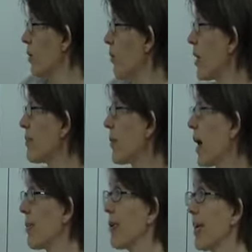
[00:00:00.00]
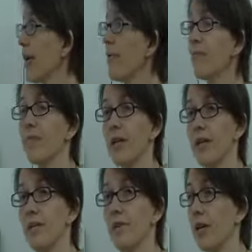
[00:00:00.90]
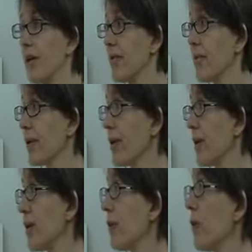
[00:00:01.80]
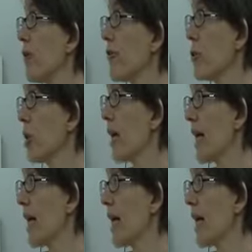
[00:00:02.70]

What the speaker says: One property that is very important for